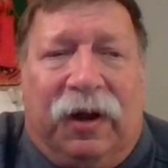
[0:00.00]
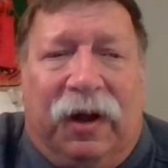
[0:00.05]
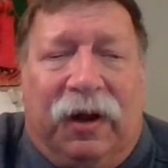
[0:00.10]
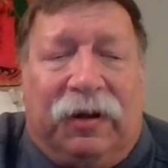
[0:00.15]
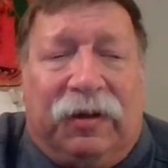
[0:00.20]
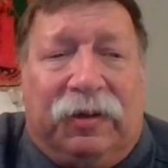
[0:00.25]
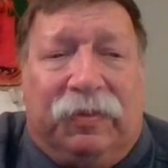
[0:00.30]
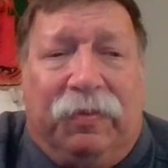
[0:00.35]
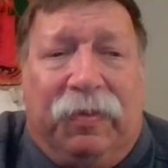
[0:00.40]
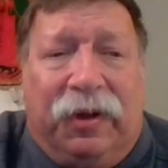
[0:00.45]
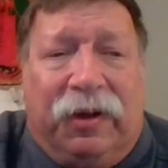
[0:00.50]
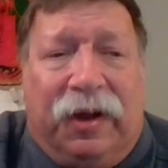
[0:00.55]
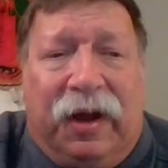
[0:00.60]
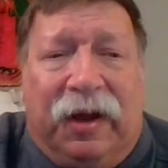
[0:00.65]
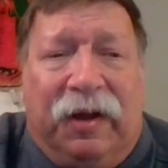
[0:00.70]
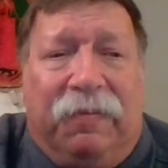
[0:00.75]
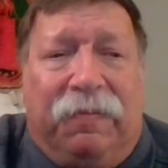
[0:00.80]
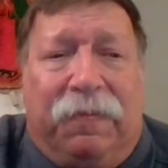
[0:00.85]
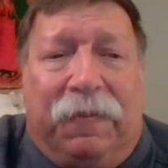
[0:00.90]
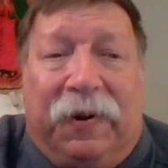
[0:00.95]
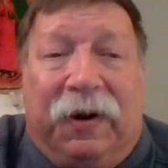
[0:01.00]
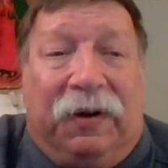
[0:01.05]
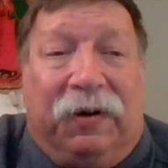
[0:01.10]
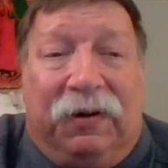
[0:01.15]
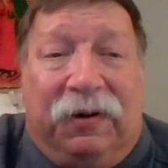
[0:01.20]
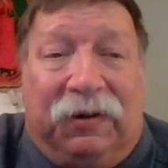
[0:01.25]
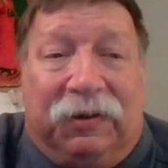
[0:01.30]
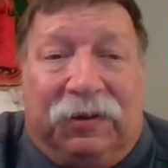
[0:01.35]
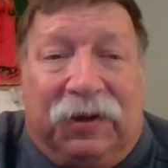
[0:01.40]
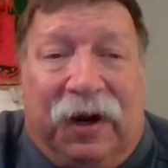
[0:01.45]
as being
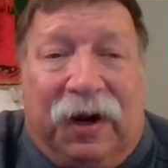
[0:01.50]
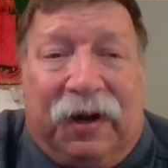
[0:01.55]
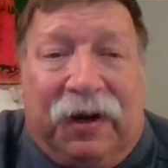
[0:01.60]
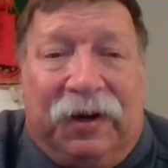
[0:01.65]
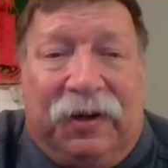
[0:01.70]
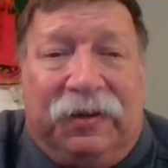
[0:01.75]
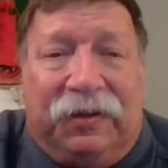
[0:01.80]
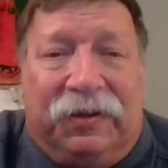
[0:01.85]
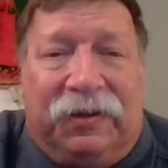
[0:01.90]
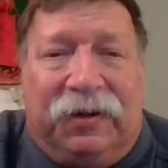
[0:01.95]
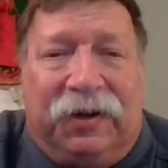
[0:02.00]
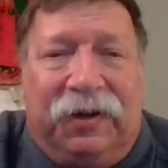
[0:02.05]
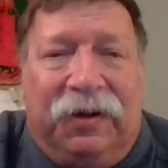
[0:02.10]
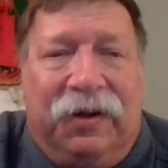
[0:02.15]
paralyzed